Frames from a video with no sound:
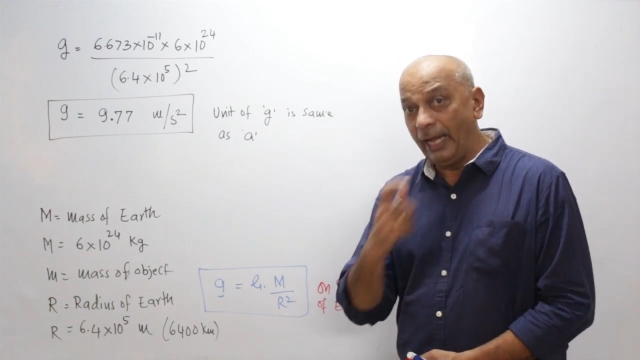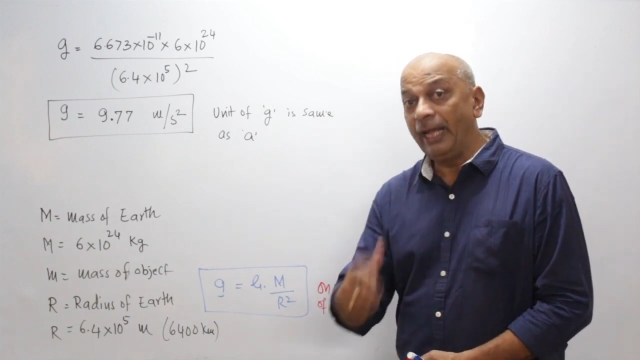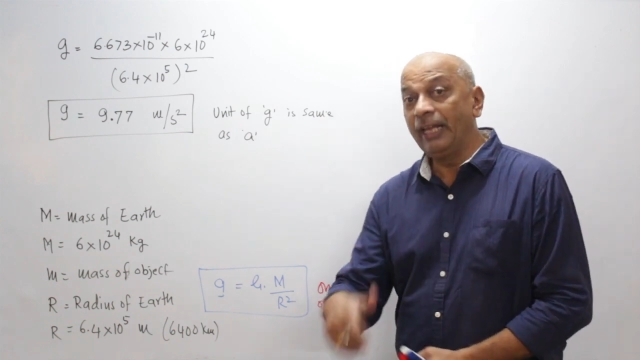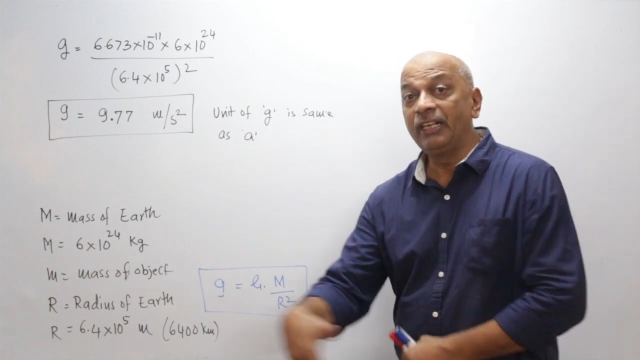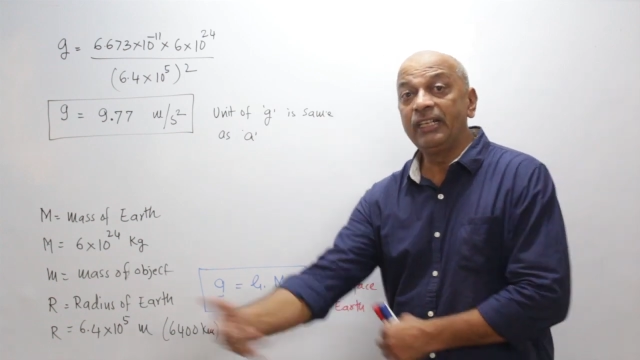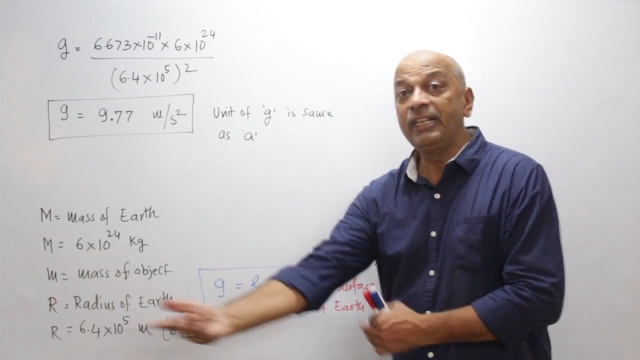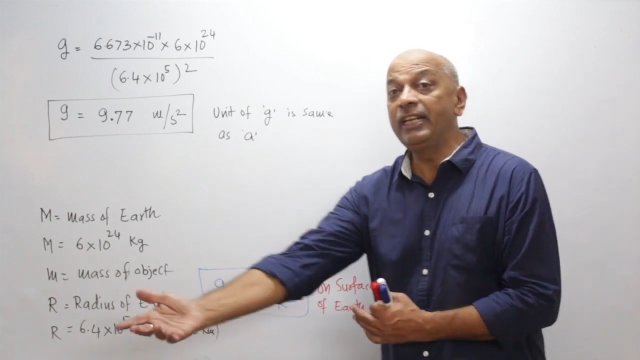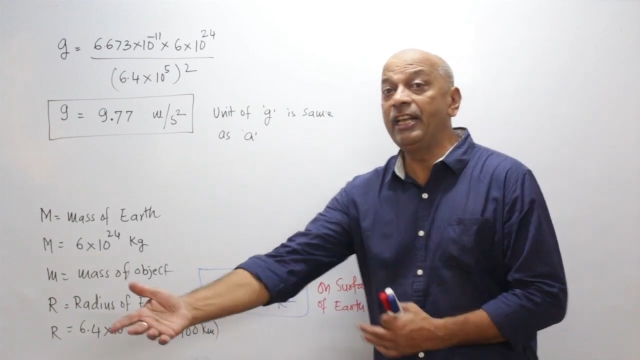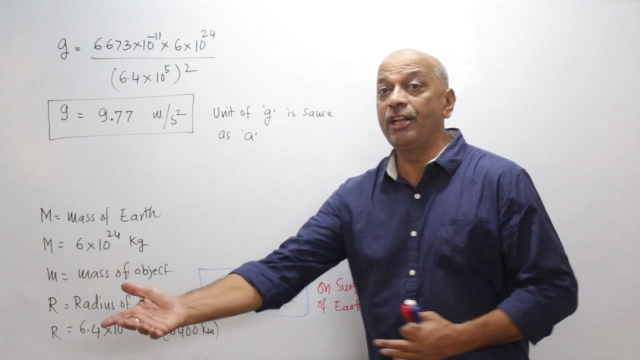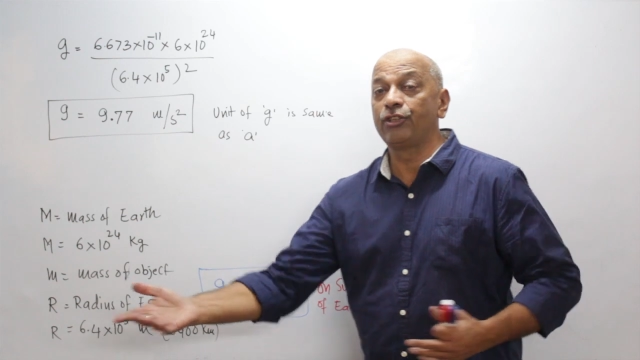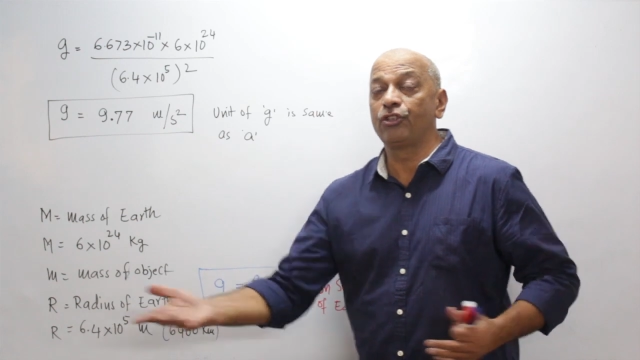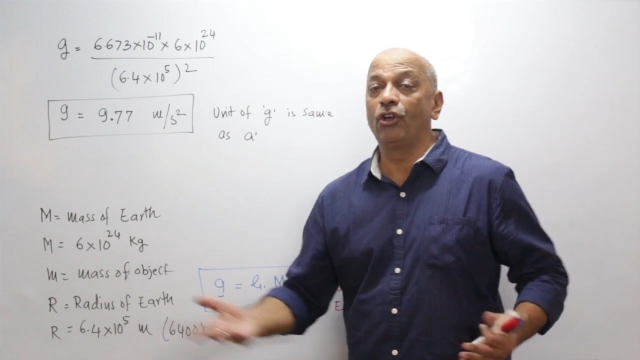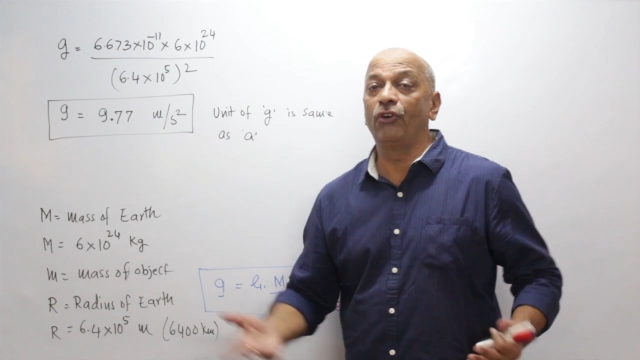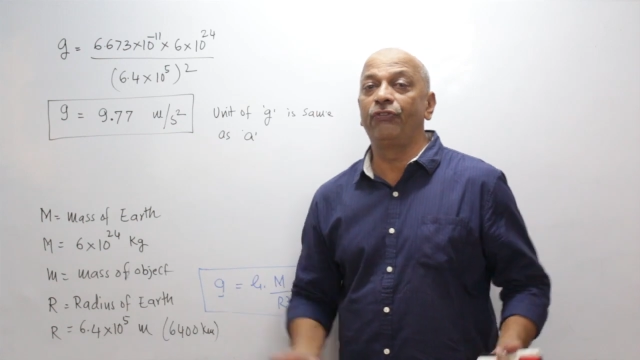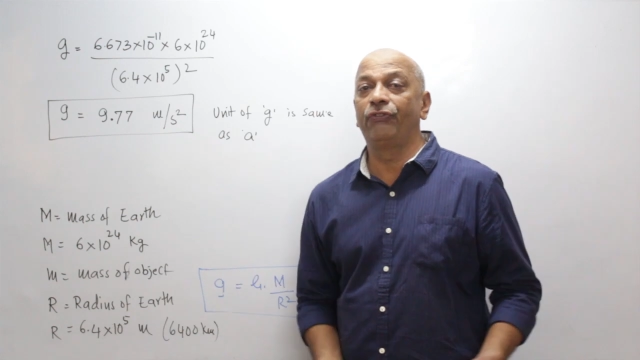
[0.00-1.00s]
and
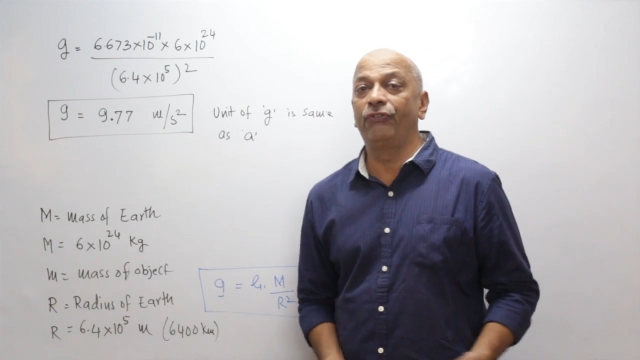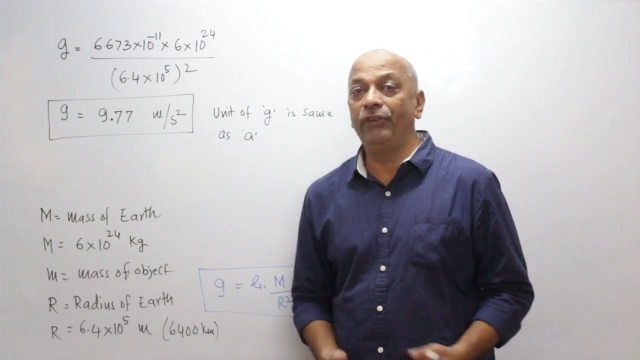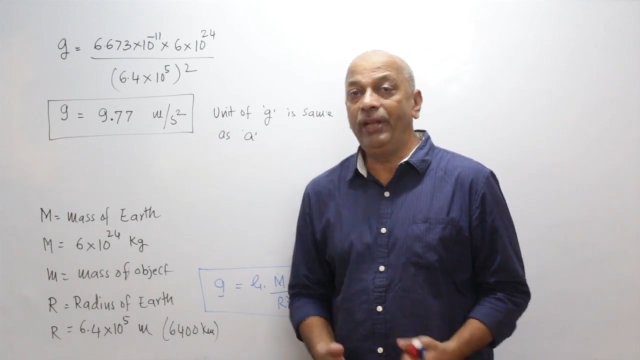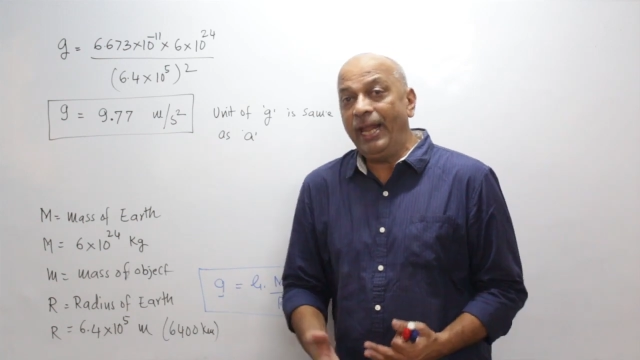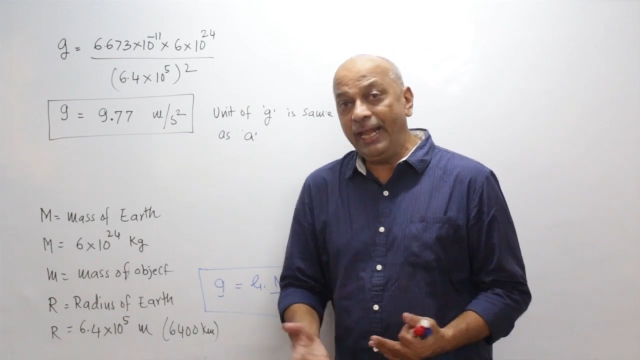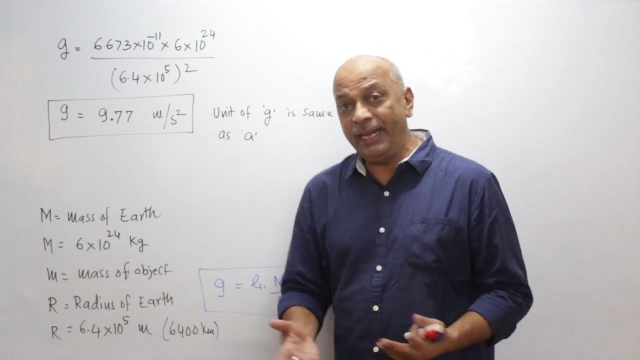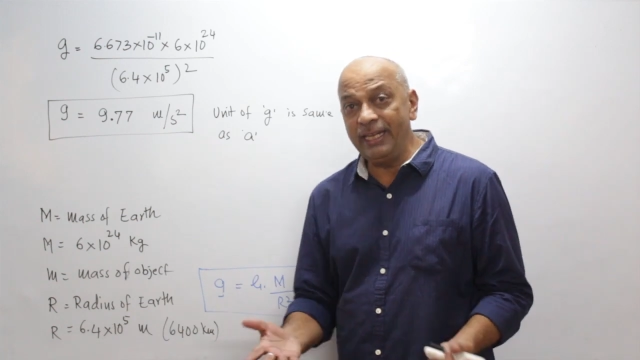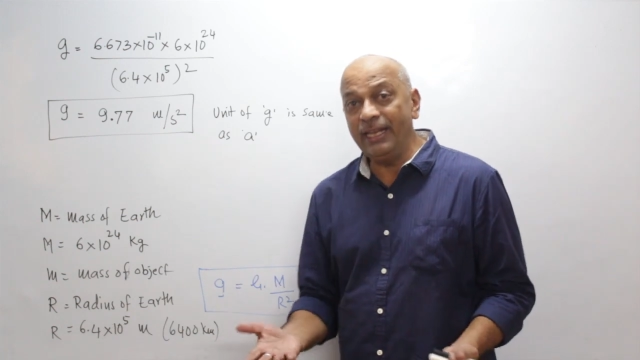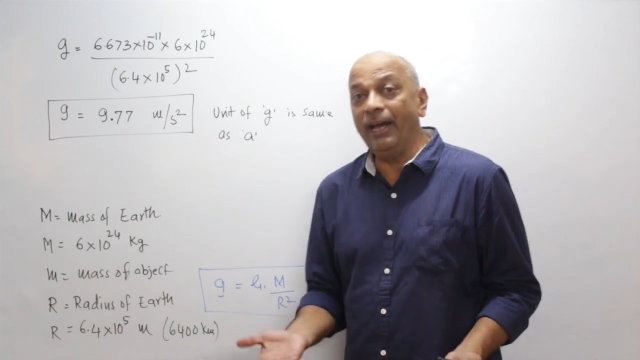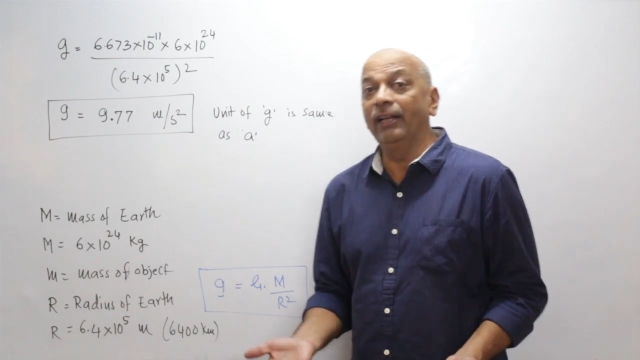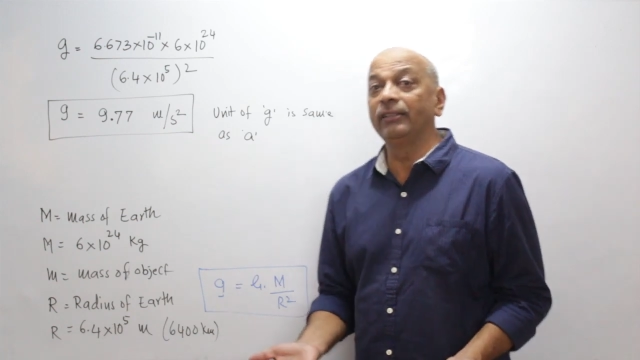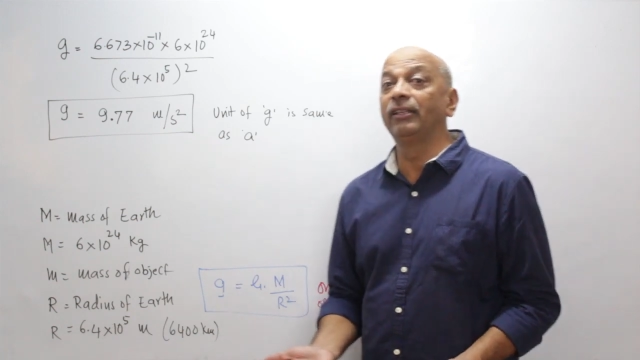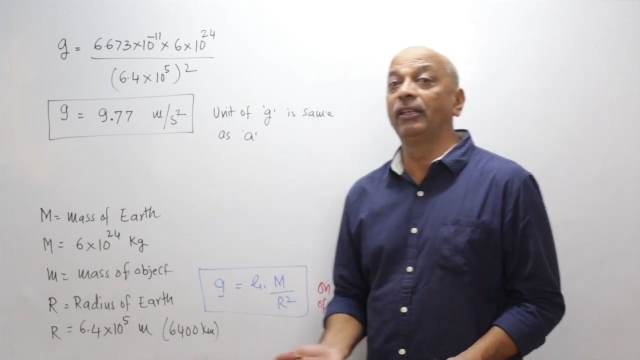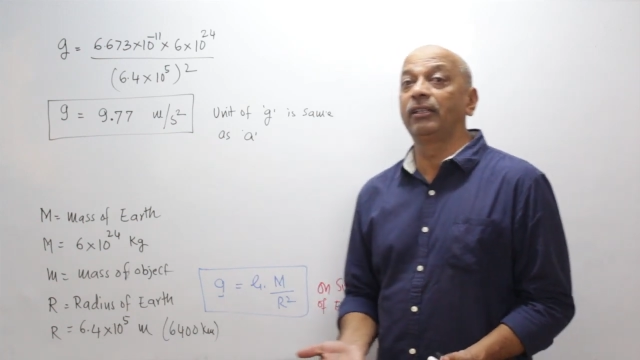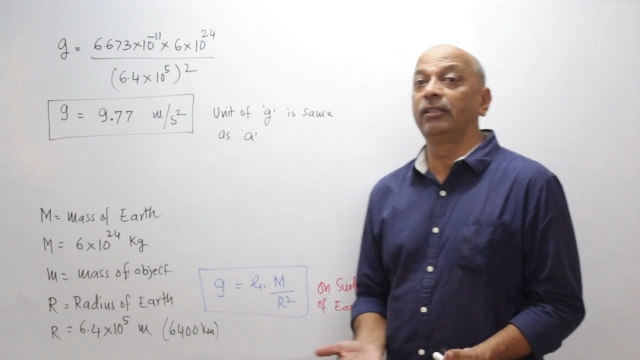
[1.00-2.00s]
radius of any
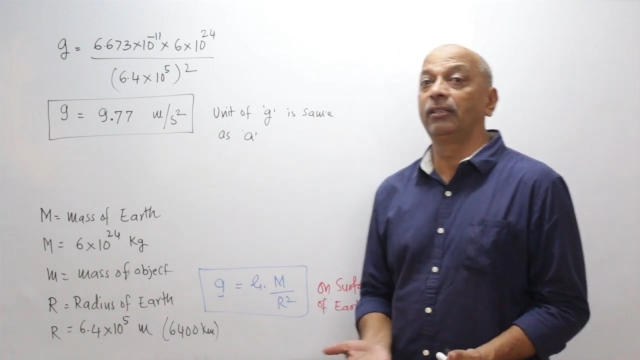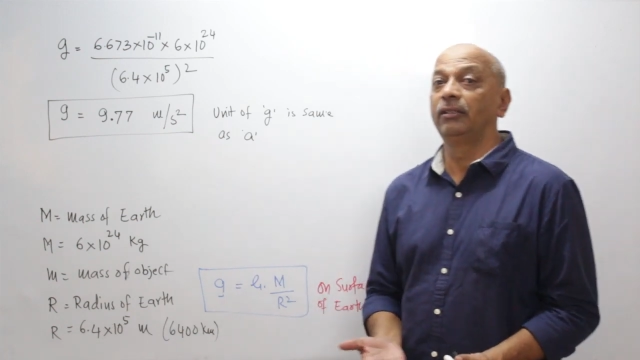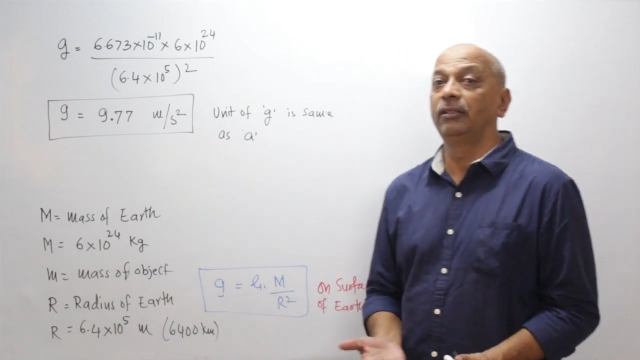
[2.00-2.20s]
other